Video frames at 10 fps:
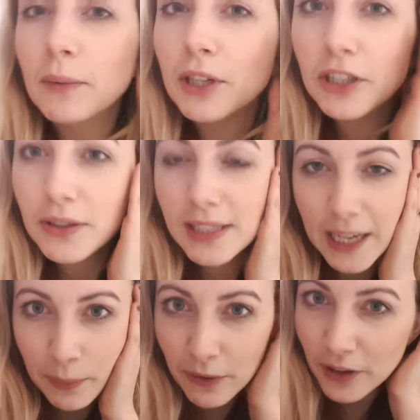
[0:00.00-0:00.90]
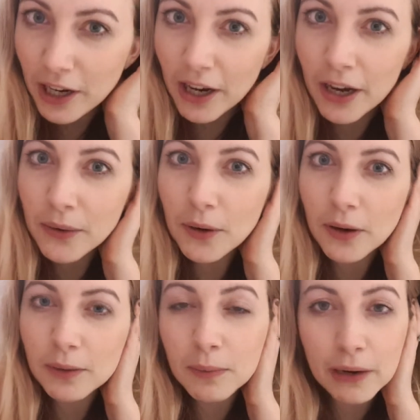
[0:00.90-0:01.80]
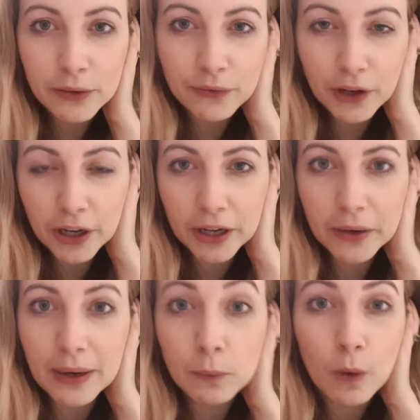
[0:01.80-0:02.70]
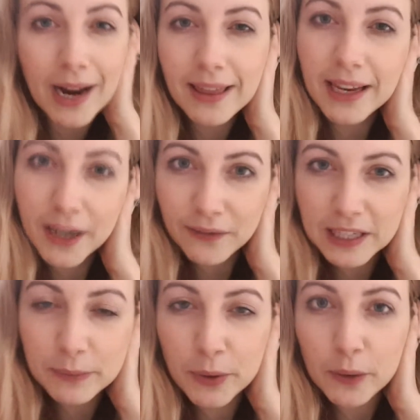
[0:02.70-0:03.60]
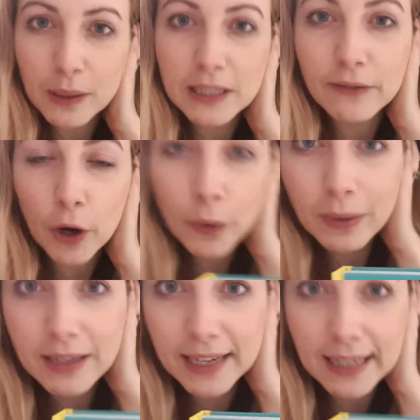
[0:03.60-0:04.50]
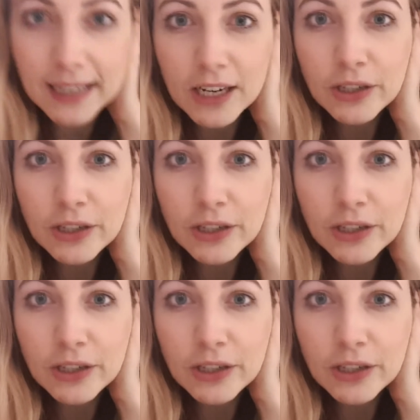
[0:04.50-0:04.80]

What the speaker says: I'm going to do a separate video on my review and what I think of this book once I've opened it.